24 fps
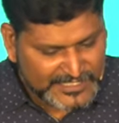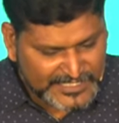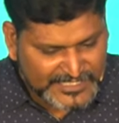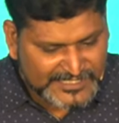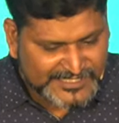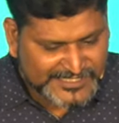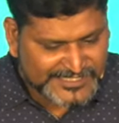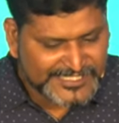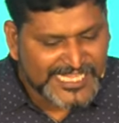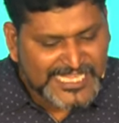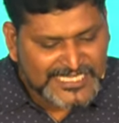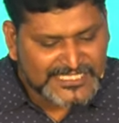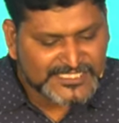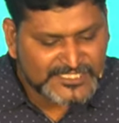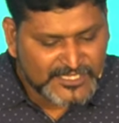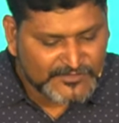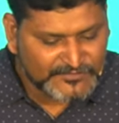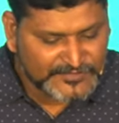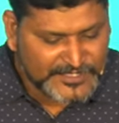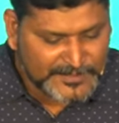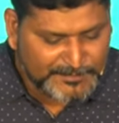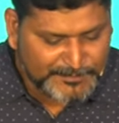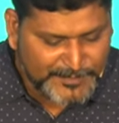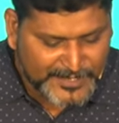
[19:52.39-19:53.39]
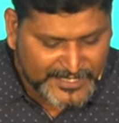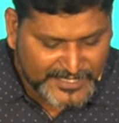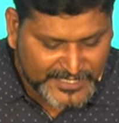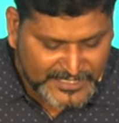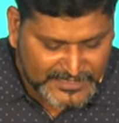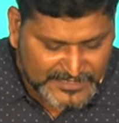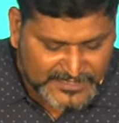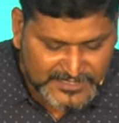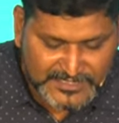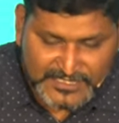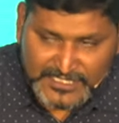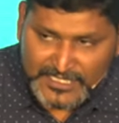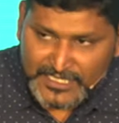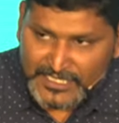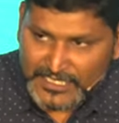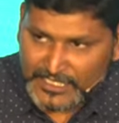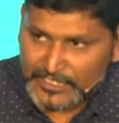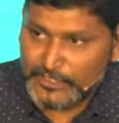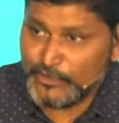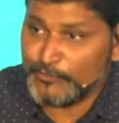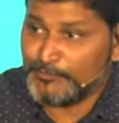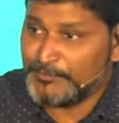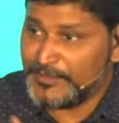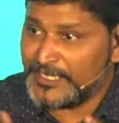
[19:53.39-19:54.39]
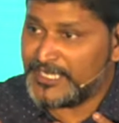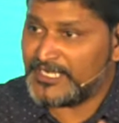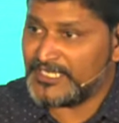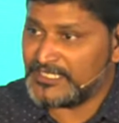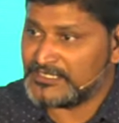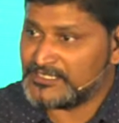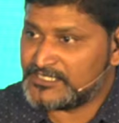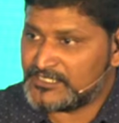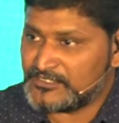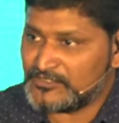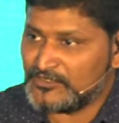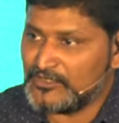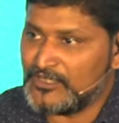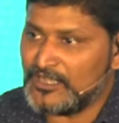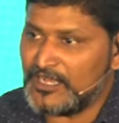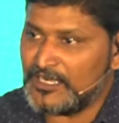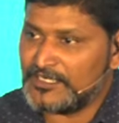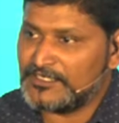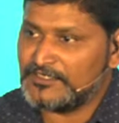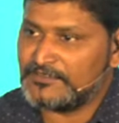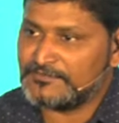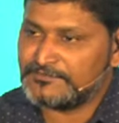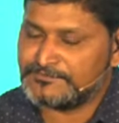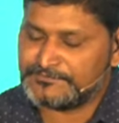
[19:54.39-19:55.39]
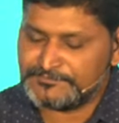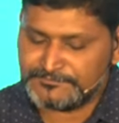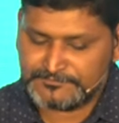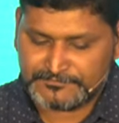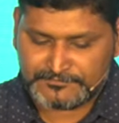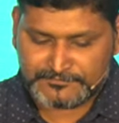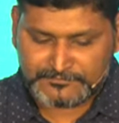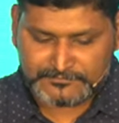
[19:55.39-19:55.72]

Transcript: on his sense of dependence and obedience to God.